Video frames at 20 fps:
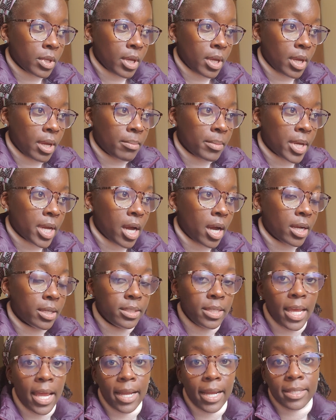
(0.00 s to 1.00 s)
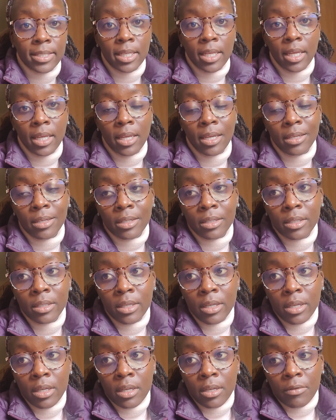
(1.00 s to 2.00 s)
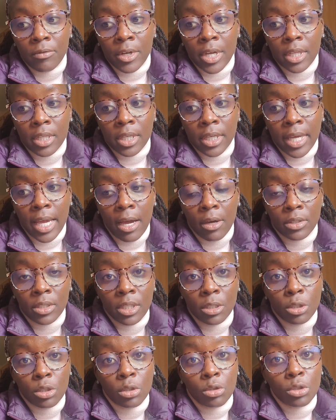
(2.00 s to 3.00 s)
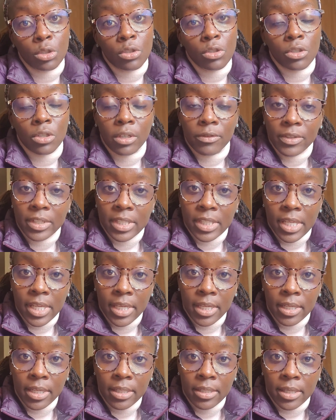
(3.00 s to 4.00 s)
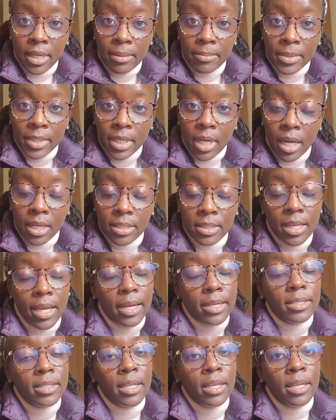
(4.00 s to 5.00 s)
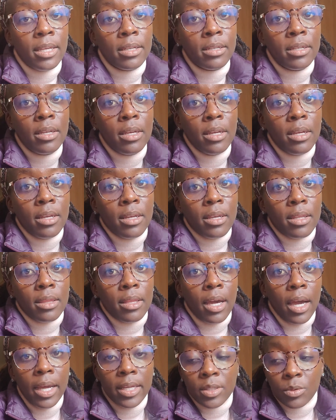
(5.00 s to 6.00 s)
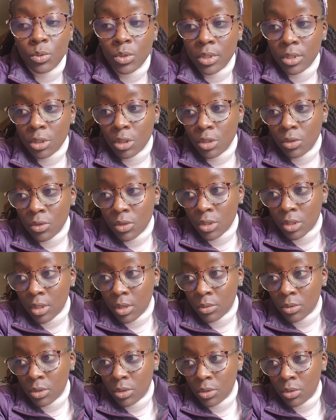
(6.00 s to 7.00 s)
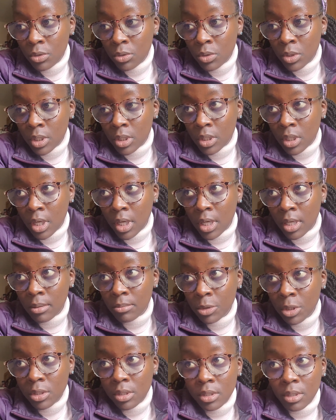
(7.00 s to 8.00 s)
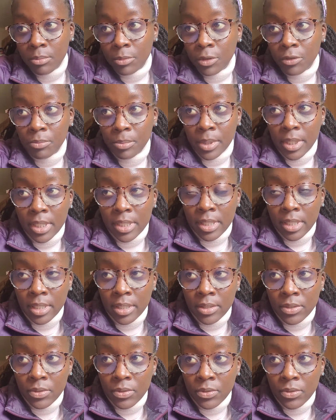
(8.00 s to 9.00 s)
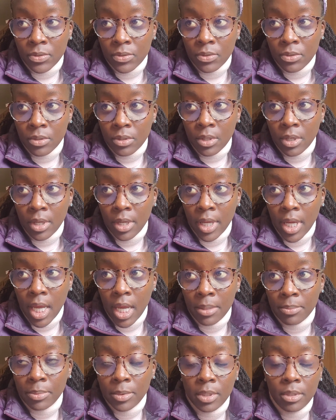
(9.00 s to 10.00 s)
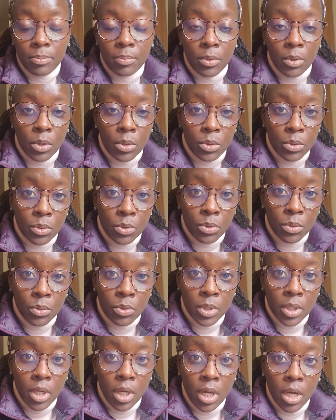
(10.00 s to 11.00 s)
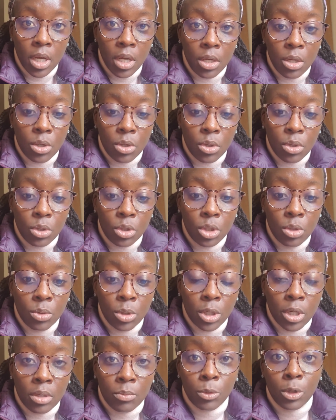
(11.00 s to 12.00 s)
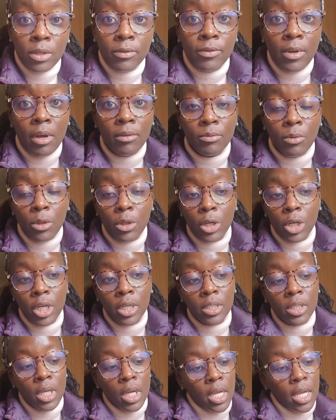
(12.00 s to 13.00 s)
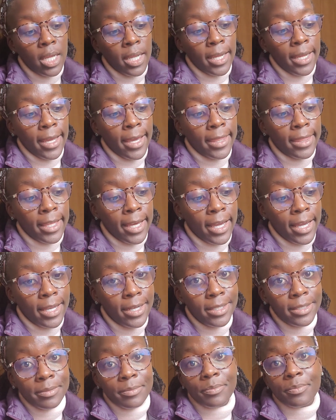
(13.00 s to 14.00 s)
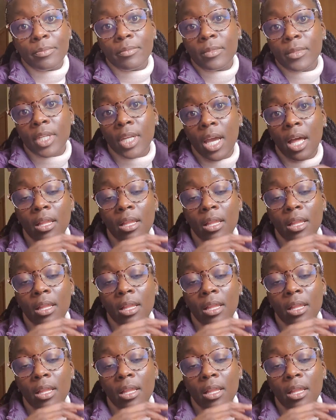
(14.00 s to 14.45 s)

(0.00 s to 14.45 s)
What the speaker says: am contacting Franklin County Children's Services. I'm contacting the high school that she used to go to, just a number of places and people who knew her and were involved with her. And then I'll